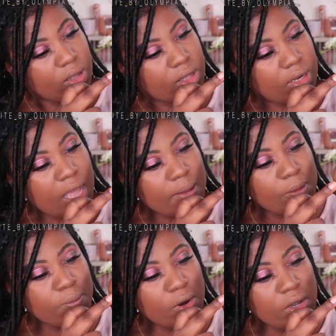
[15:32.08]

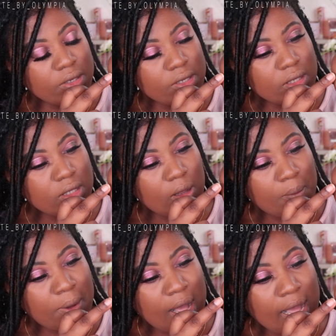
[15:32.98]
Glamour Bronze
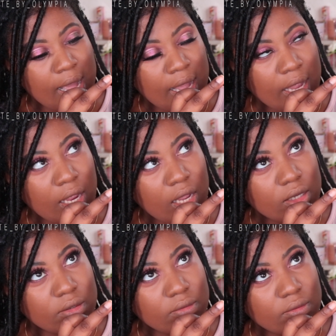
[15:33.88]
by
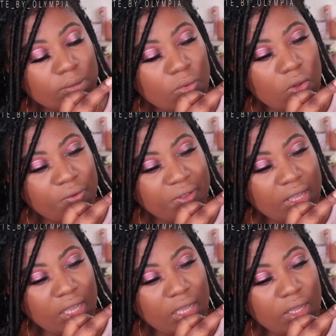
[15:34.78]

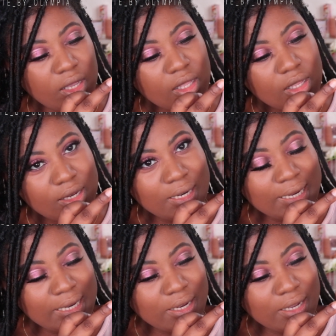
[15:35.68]
Morphe,
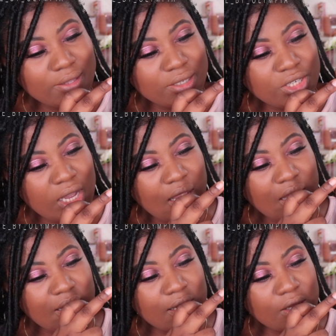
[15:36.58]
Leader the
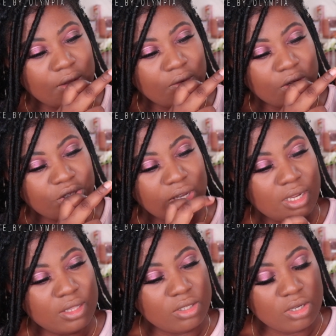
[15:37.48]
shade, and then you've got
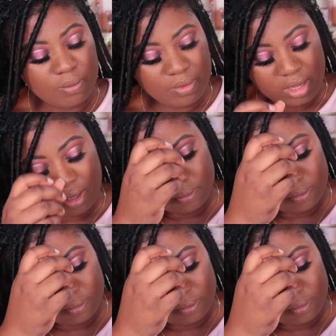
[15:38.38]
Charlotte at the top there.